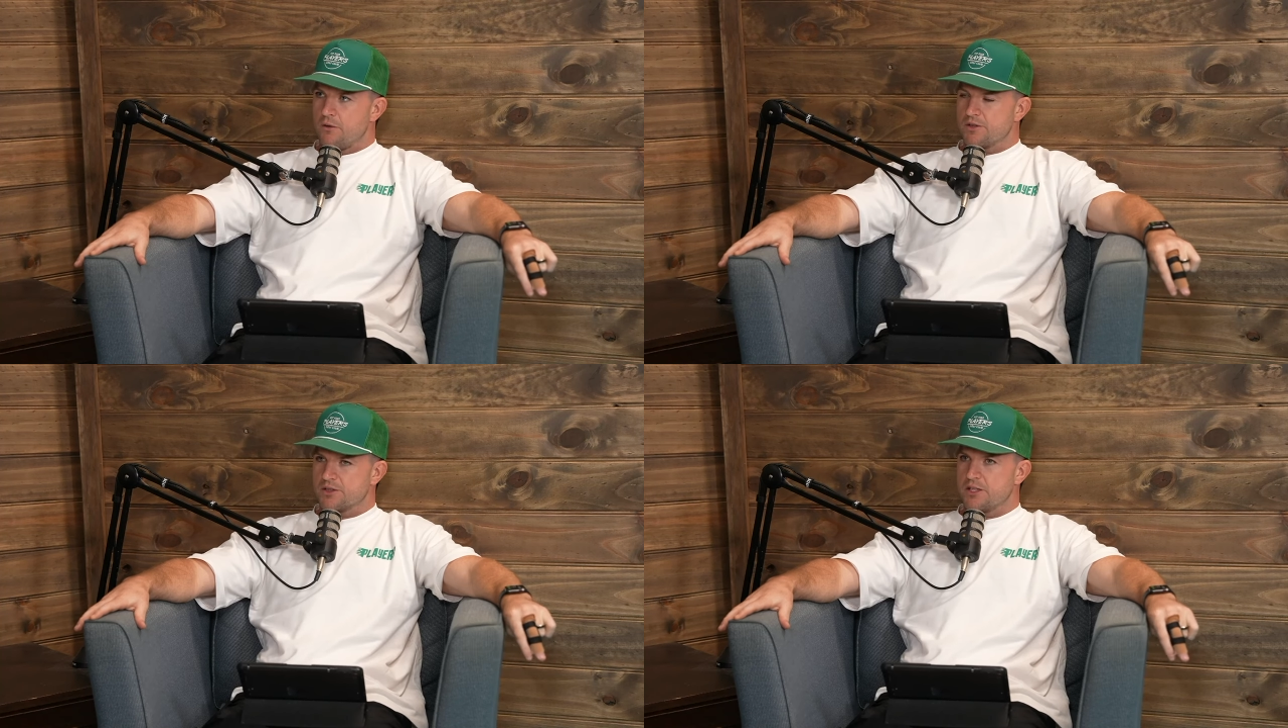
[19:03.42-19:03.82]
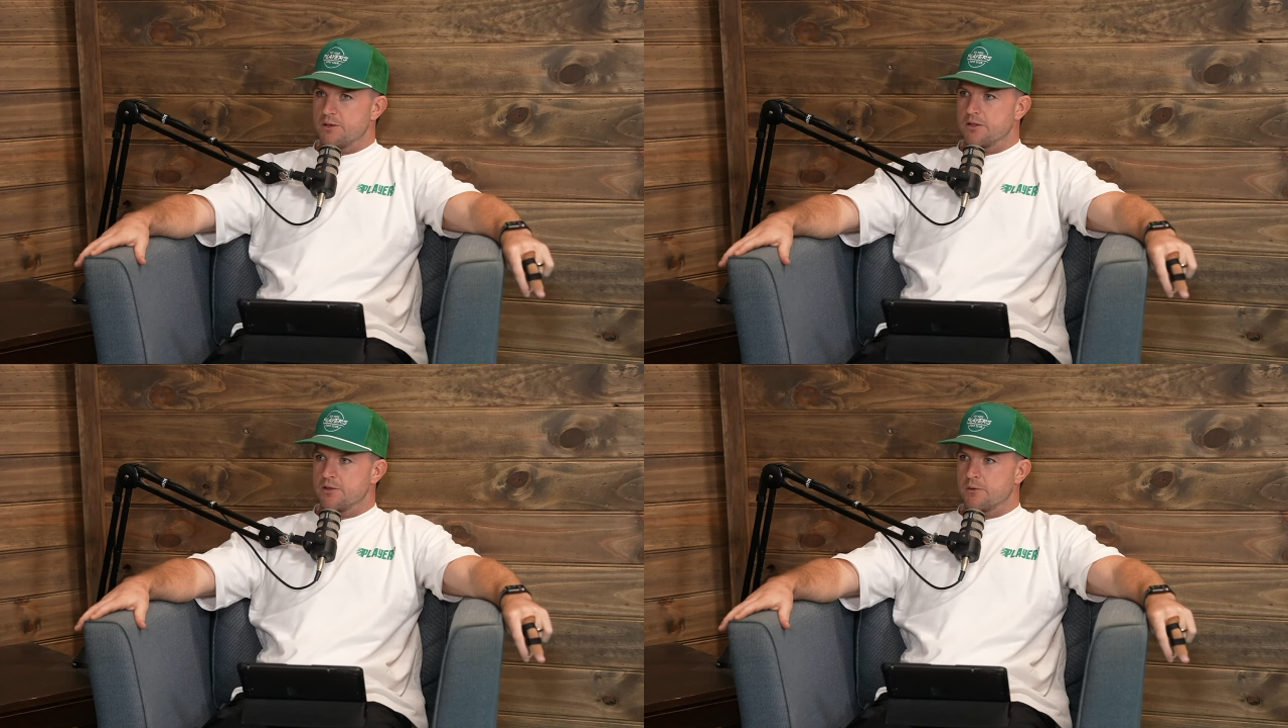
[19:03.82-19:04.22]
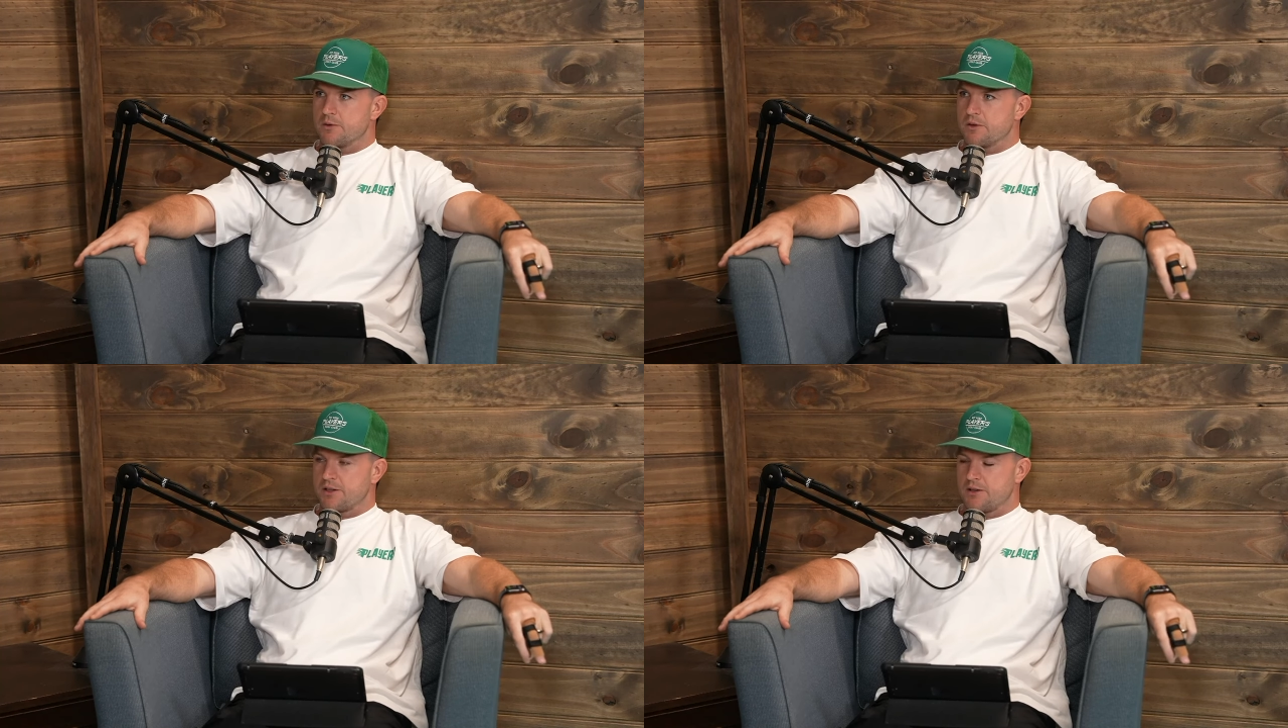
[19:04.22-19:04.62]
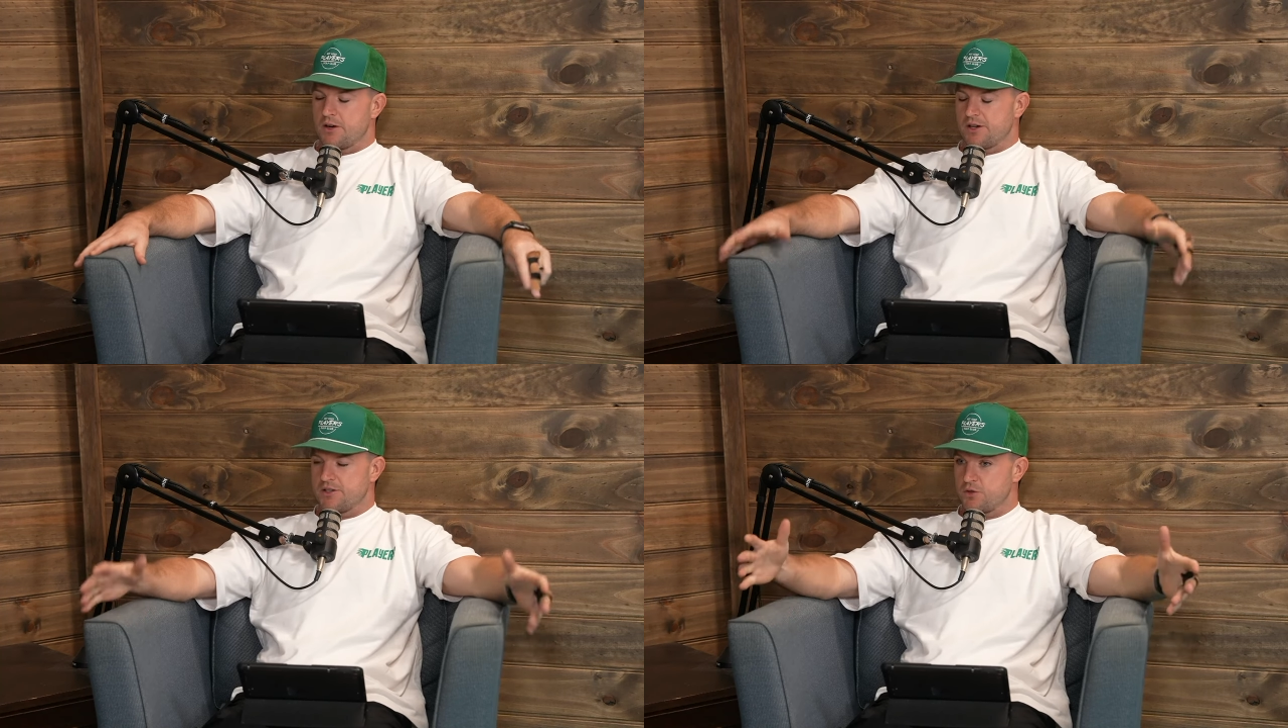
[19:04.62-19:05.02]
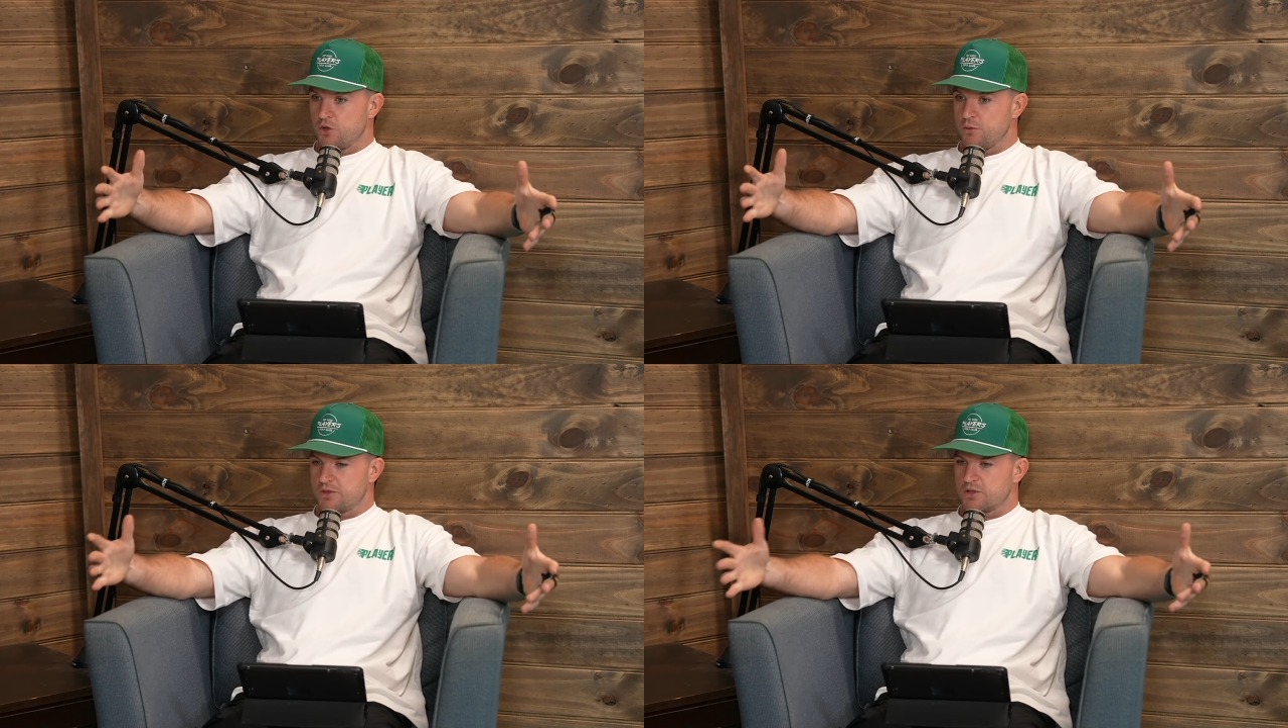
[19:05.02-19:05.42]
obviously, the, I, I,
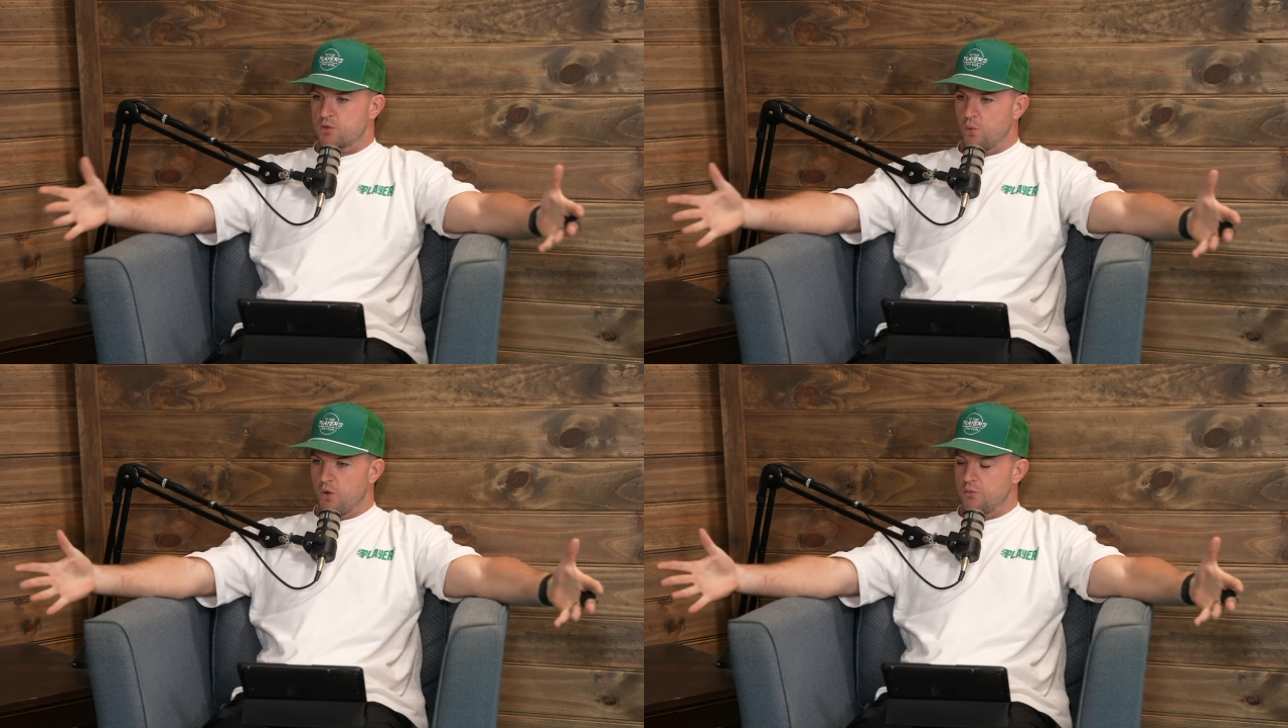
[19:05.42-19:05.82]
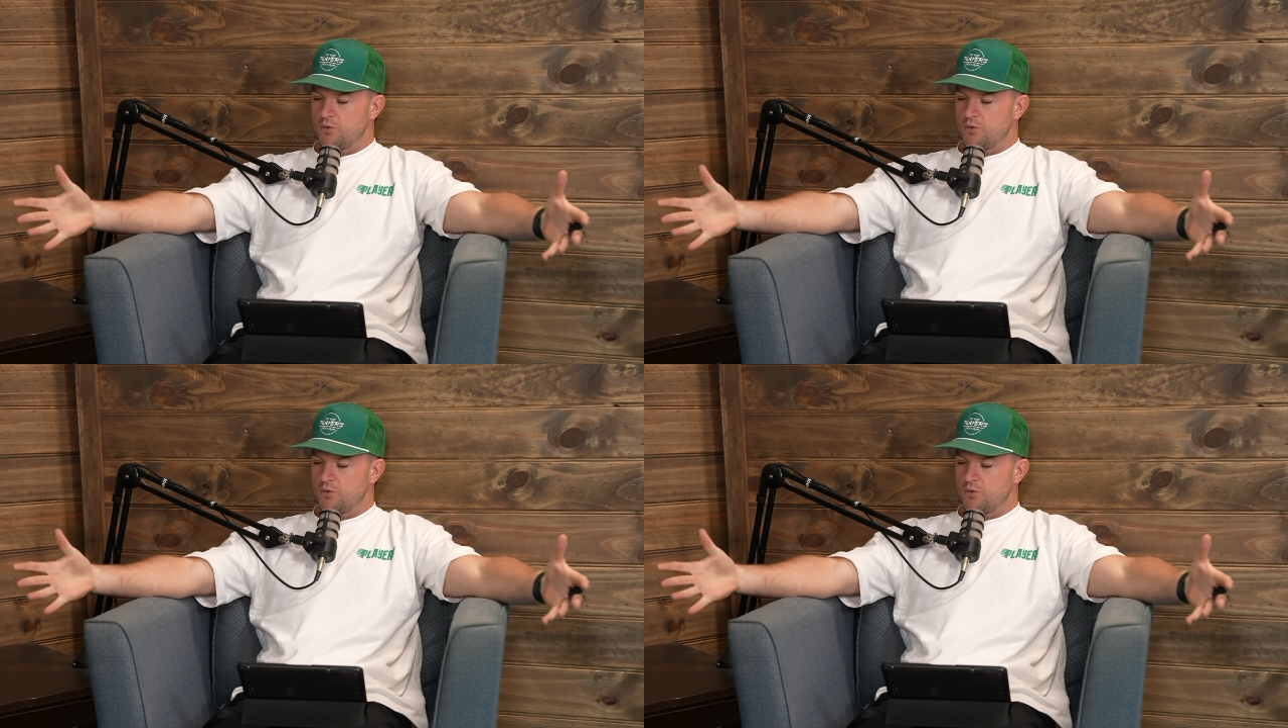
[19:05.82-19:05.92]
assume the squad